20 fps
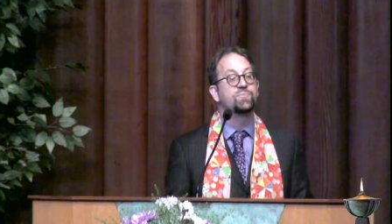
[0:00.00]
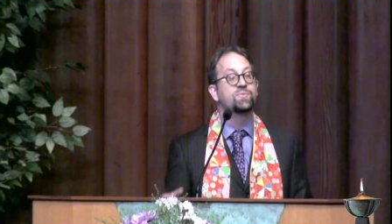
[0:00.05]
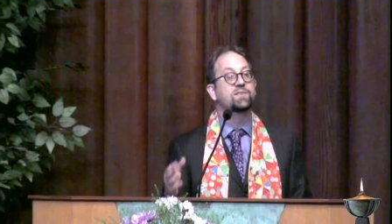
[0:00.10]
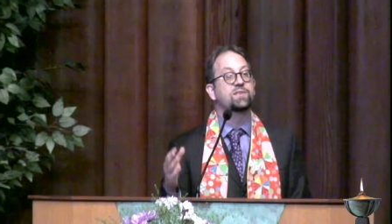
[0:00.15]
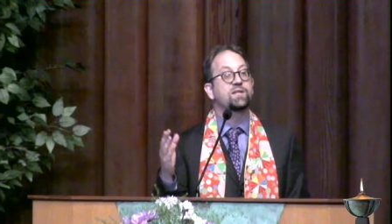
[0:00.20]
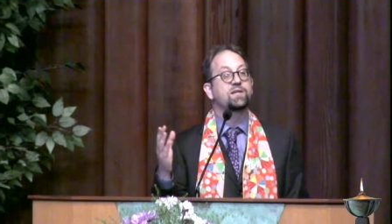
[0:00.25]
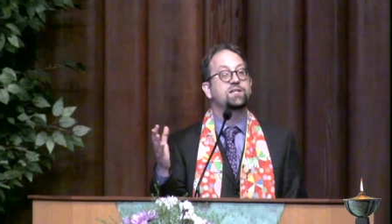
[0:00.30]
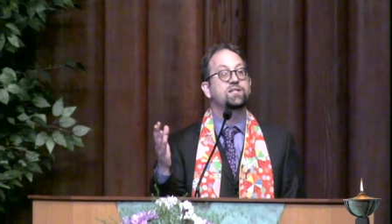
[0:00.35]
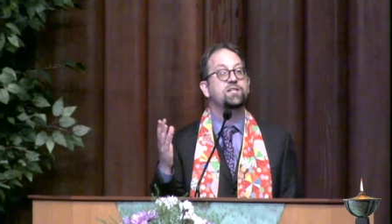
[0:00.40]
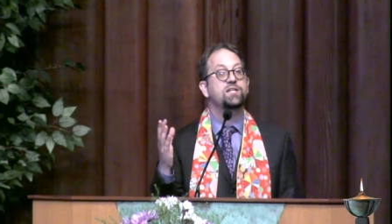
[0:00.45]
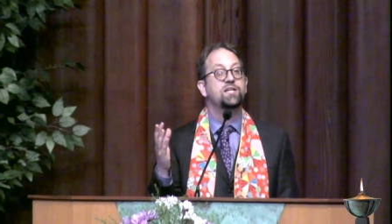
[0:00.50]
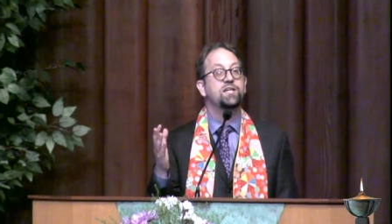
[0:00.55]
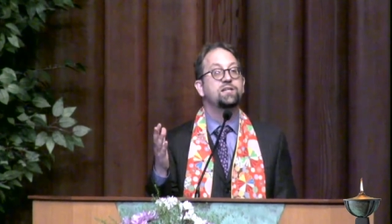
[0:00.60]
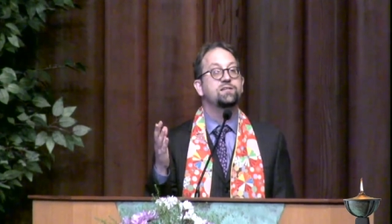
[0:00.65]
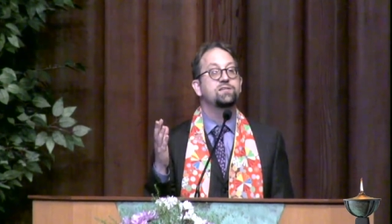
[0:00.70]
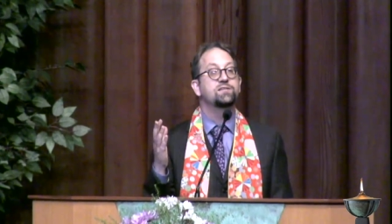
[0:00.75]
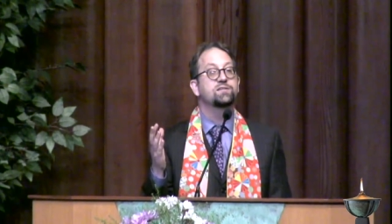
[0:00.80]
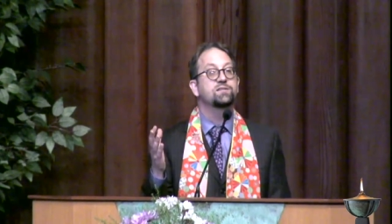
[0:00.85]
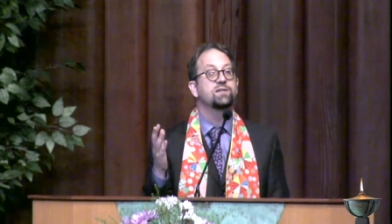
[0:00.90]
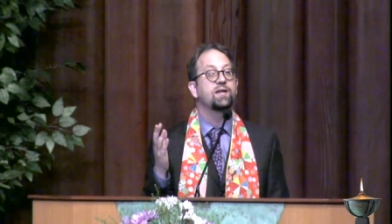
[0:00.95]
The
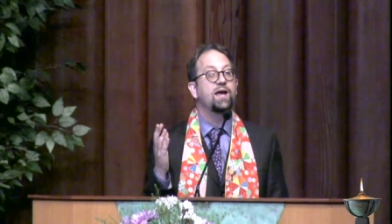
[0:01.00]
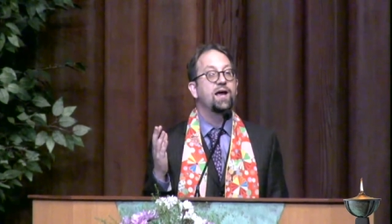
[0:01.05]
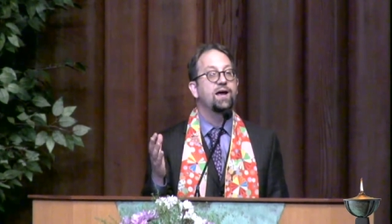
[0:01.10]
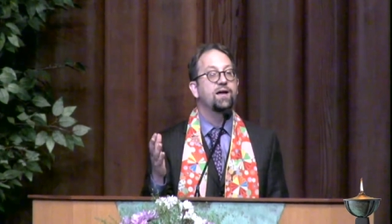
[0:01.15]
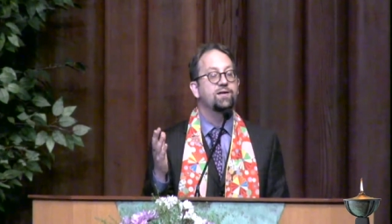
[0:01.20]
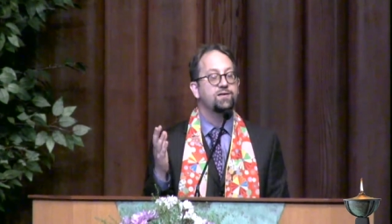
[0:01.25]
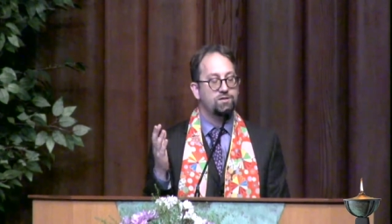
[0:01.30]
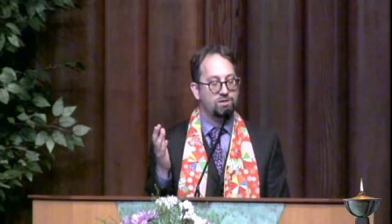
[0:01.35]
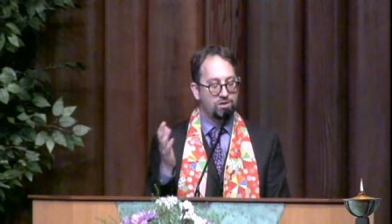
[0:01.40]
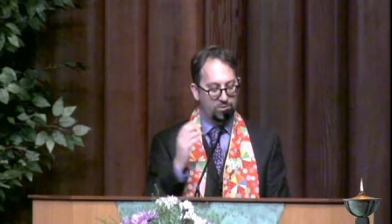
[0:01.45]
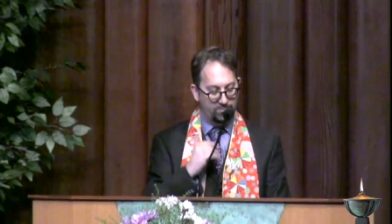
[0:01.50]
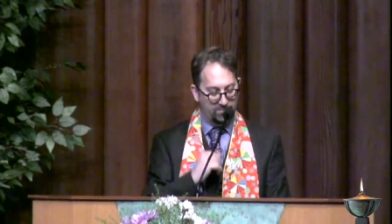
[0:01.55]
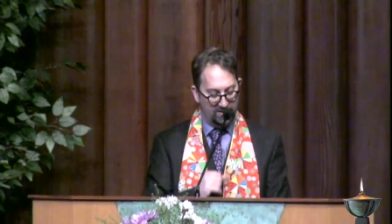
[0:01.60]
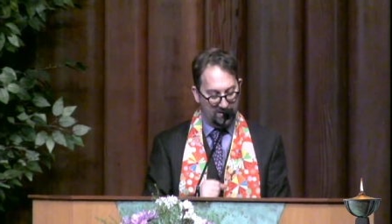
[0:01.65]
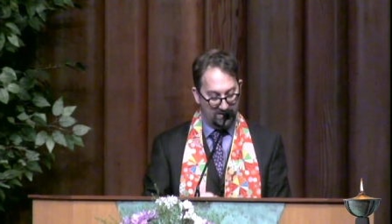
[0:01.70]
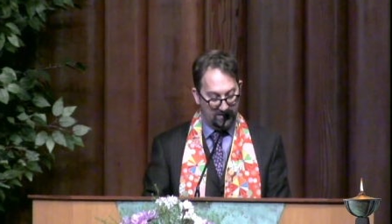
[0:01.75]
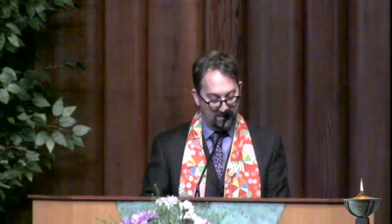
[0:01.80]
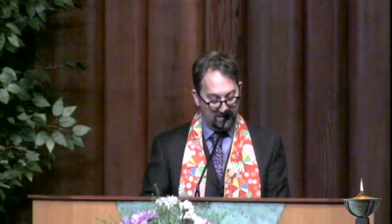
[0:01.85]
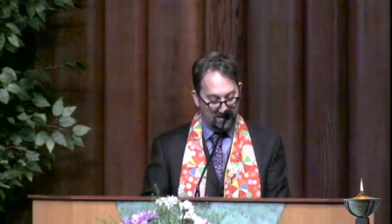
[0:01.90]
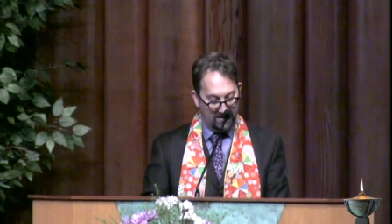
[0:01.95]
heat and
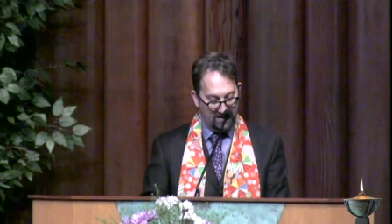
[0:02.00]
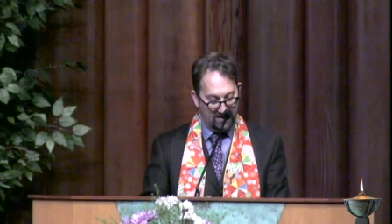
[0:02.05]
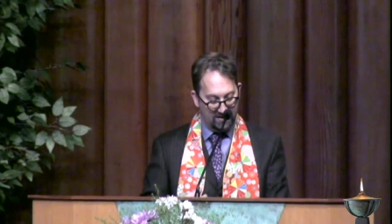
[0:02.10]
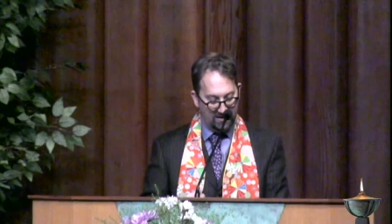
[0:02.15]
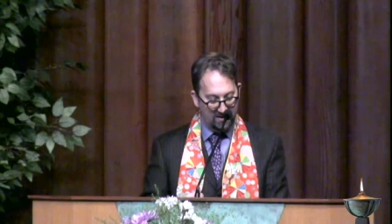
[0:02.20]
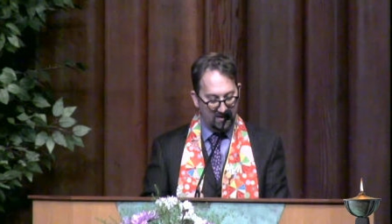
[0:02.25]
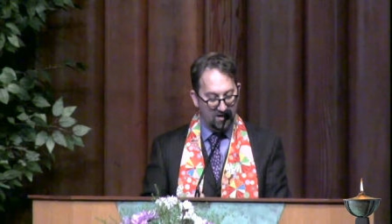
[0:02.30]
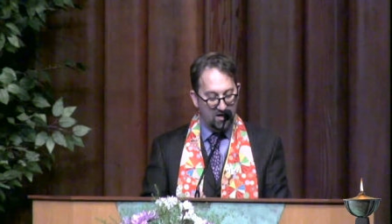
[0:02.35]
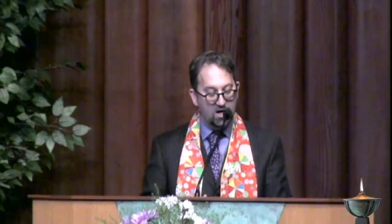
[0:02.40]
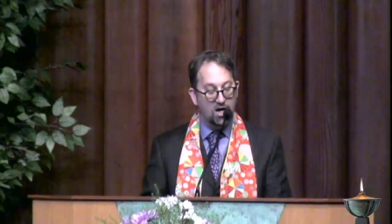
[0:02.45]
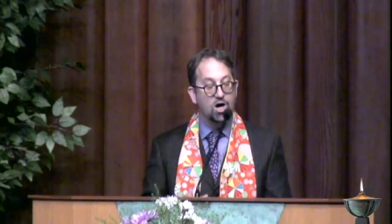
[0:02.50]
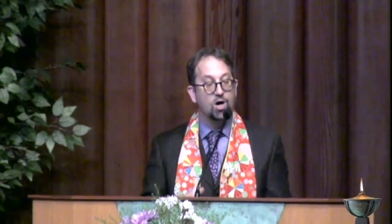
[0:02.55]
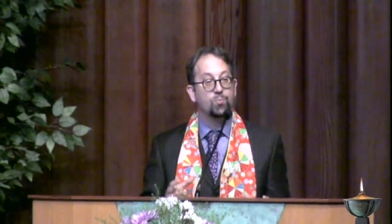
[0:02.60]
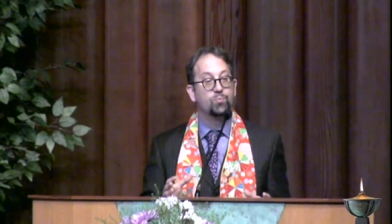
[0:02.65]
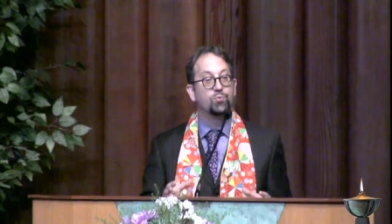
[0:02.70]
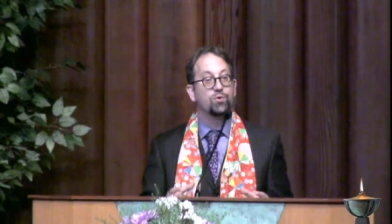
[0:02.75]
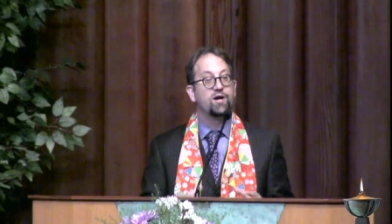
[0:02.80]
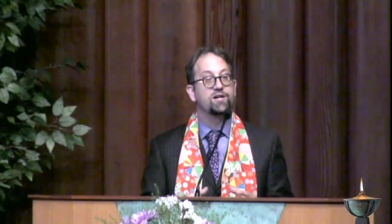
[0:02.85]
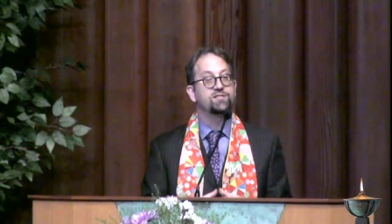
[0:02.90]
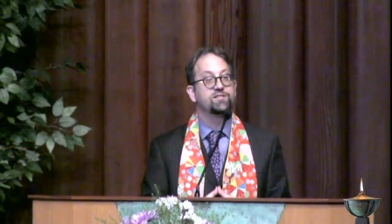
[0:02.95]
humidity
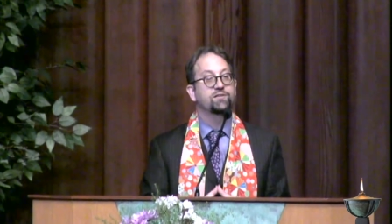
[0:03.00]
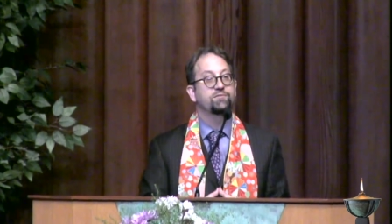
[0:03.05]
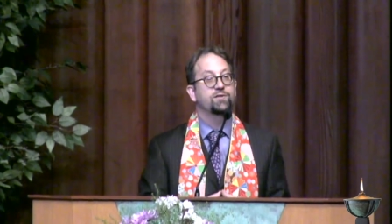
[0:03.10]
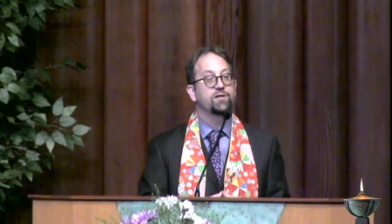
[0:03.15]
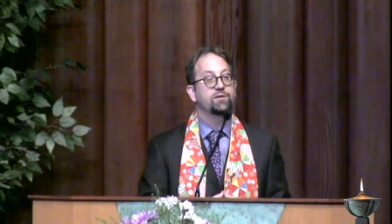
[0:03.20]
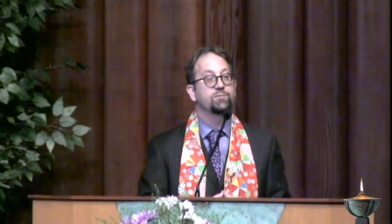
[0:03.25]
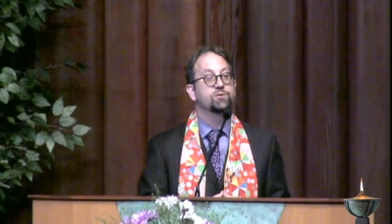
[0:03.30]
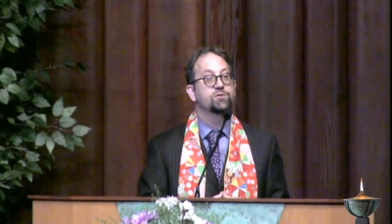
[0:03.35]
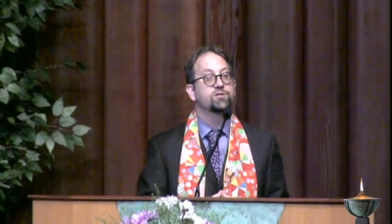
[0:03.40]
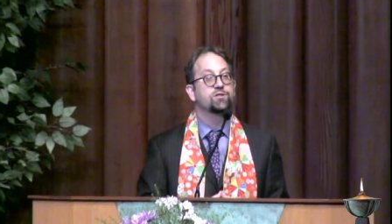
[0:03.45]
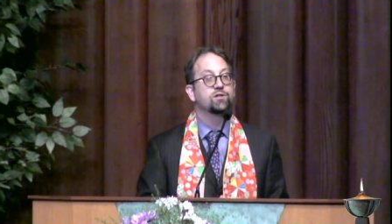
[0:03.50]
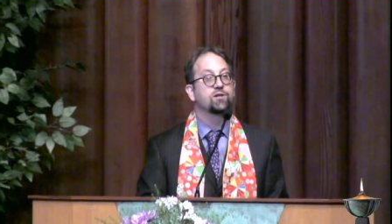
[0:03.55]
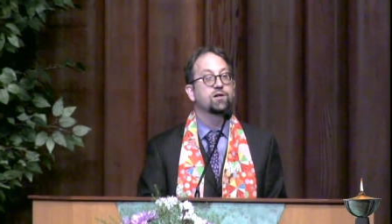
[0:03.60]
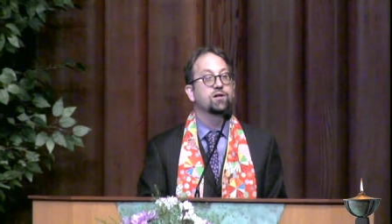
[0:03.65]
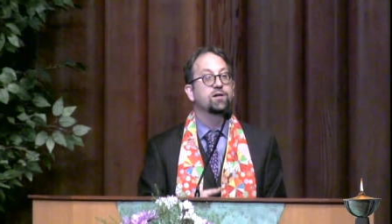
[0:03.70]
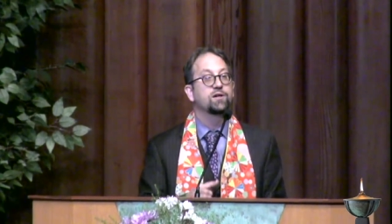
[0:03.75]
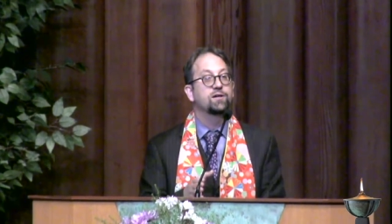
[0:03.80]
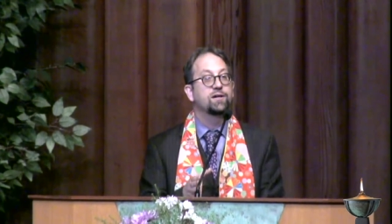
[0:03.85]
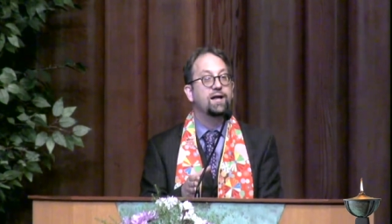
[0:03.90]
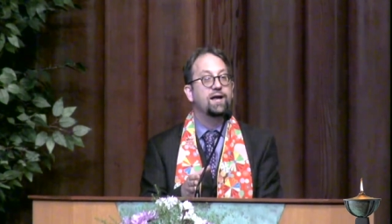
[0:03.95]
oppressively
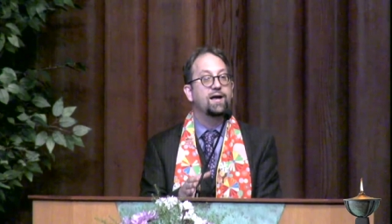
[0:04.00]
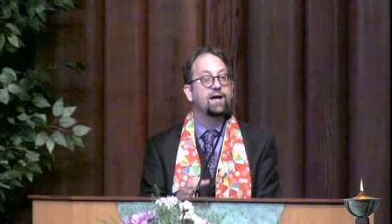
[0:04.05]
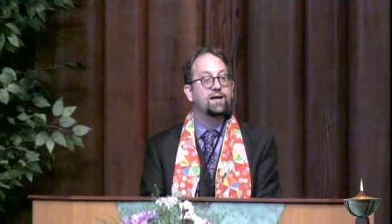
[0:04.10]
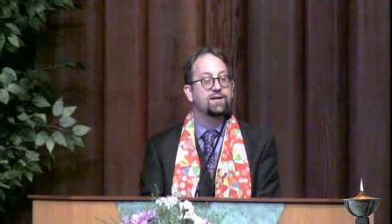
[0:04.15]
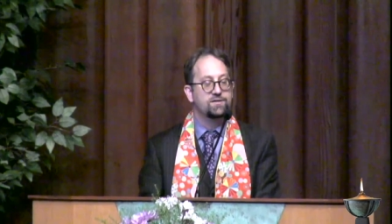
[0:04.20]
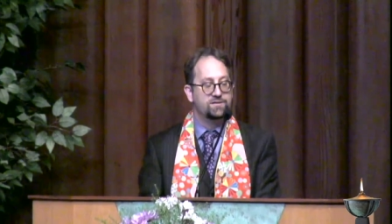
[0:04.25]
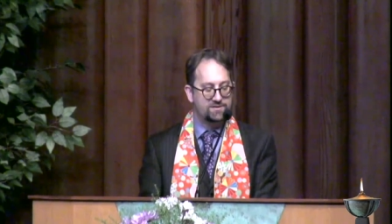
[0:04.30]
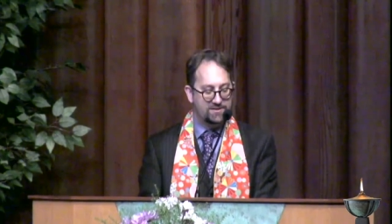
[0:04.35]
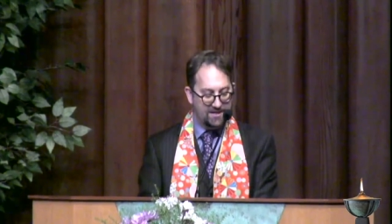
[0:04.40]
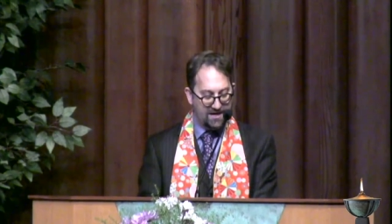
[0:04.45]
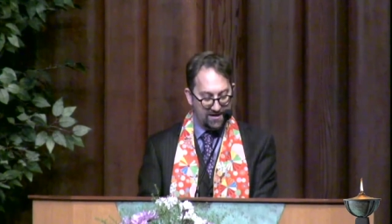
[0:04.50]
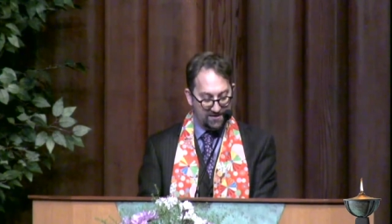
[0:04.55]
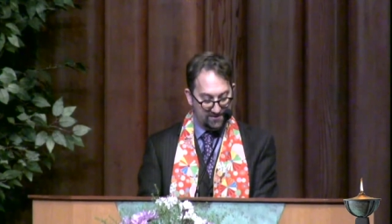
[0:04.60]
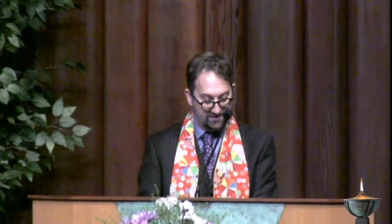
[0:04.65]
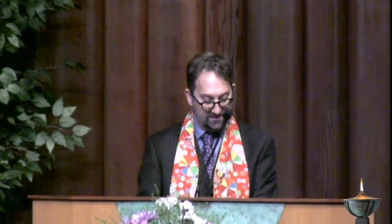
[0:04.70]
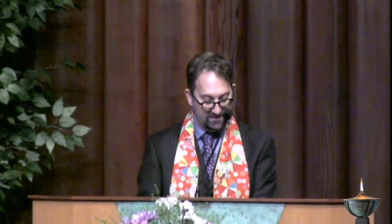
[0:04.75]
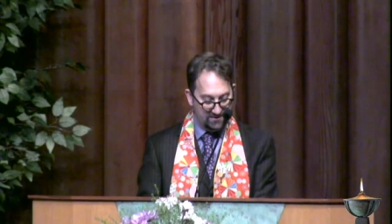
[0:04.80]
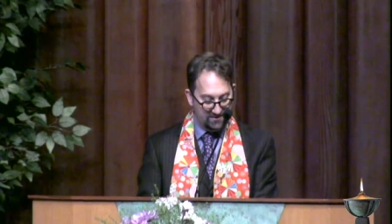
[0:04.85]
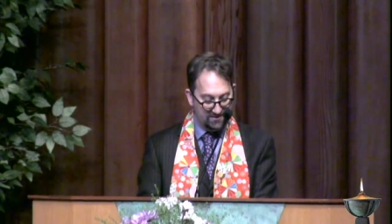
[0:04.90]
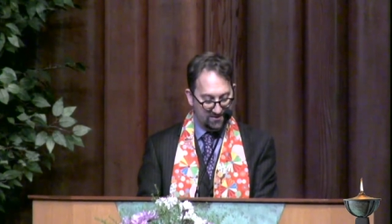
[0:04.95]
return, and
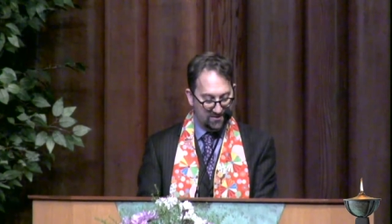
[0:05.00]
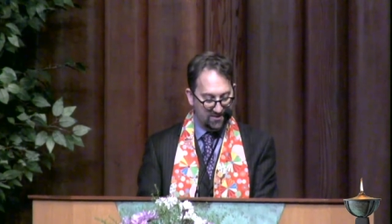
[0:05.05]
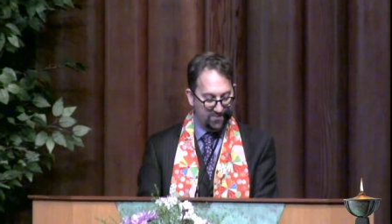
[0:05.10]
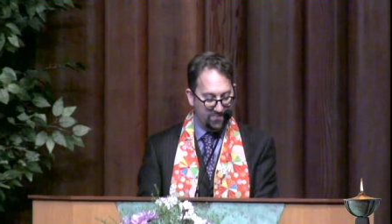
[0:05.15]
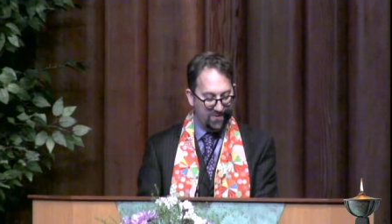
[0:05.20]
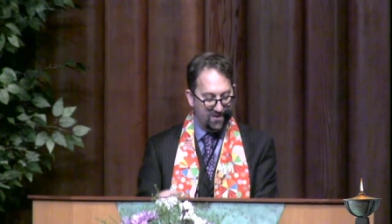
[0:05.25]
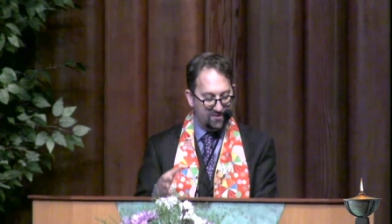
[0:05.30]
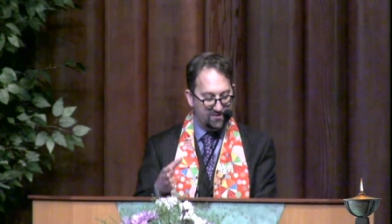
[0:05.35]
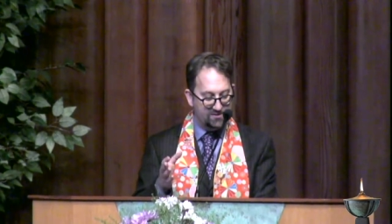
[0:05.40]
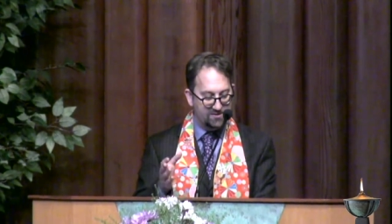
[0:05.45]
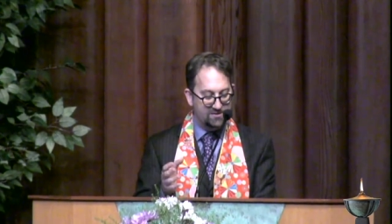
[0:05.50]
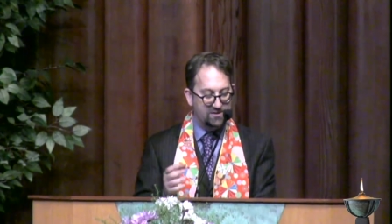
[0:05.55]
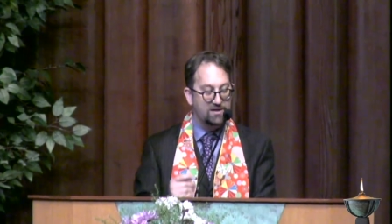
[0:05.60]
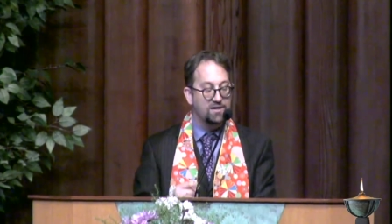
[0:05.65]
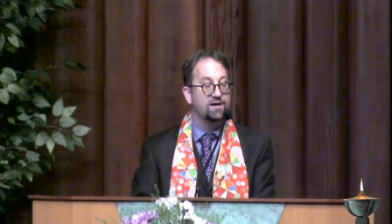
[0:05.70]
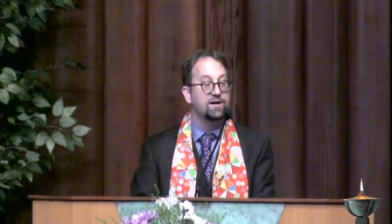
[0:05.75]
Texas commits